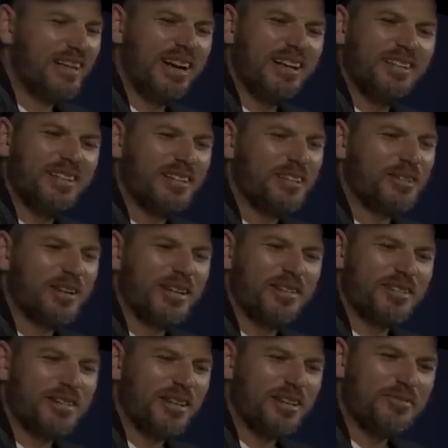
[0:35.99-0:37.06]
guy did a great
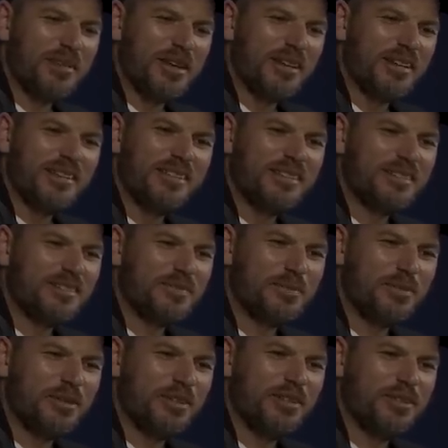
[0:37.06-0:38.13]
job, man. It's
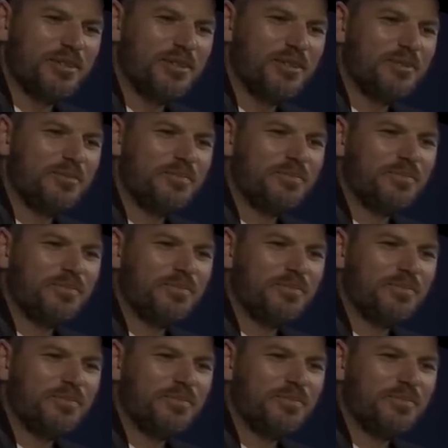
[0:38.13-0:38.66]
pretty cool.